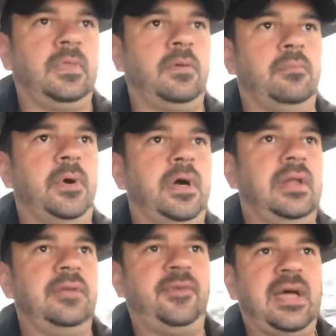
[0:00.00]
But
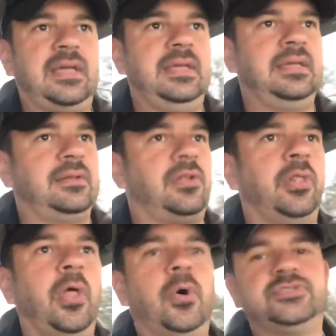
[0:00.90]
if I can get
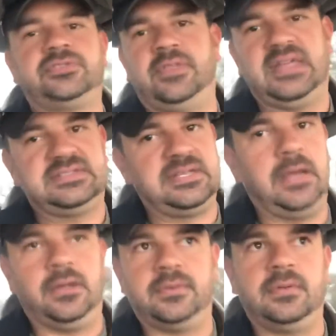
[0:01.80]
close to that
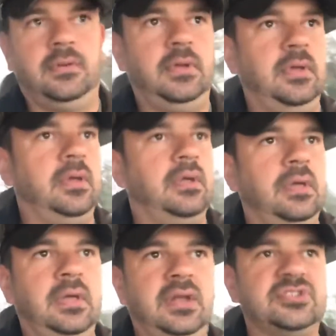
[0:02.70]
sound,
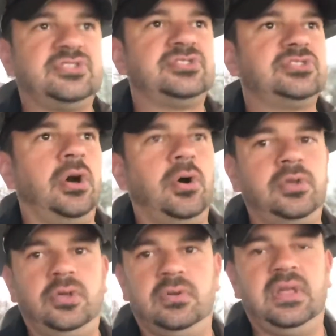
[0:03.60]
it is so
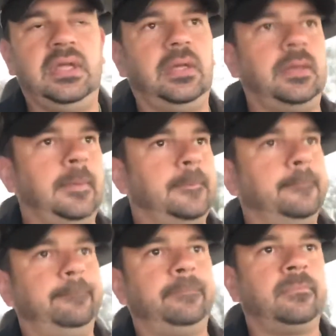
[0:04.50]
unique.
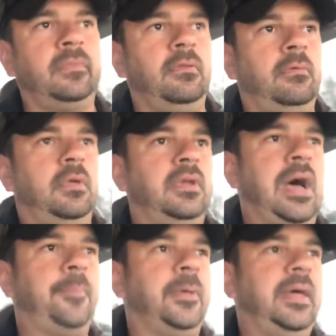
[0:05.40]
Now
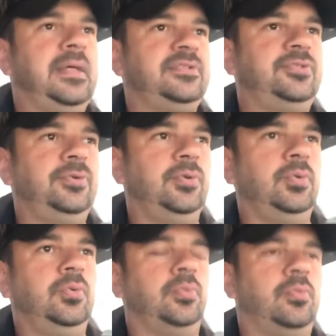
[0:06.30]
I plan
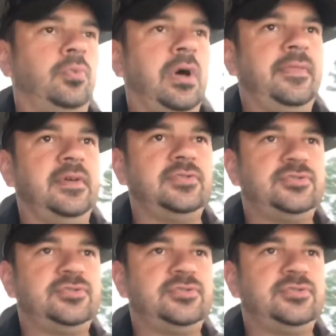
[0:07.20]
to run the